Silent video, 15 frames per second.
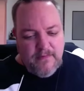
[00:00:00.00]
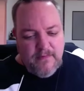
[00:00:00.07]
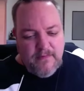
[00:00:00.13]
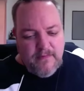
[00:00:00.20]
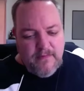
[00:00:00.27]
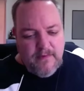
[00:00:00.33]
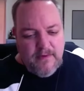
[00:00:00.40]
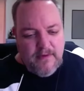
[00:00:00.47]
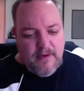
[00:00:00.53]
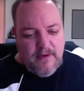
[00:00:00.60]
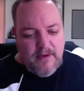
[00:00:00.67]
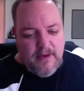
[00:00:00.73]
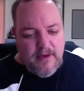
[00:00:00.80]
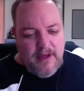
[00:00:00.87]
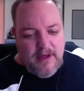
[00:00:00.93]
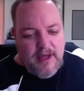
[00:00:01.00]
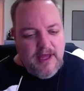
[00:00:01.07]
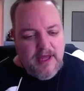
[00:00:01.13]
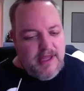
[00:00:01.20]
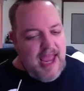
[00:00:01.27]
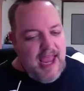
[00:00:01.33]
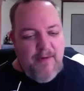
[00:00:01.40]
I don't even know.
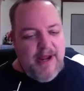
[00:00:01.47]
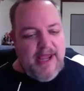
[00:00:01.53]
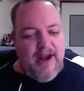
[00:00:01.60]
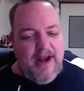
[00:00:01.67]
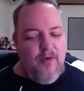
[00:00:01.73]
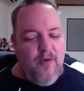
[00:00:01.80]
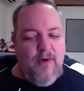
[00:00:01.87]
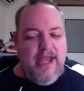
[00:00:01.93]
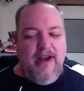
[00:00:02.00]
Yeah, yeah, we get all we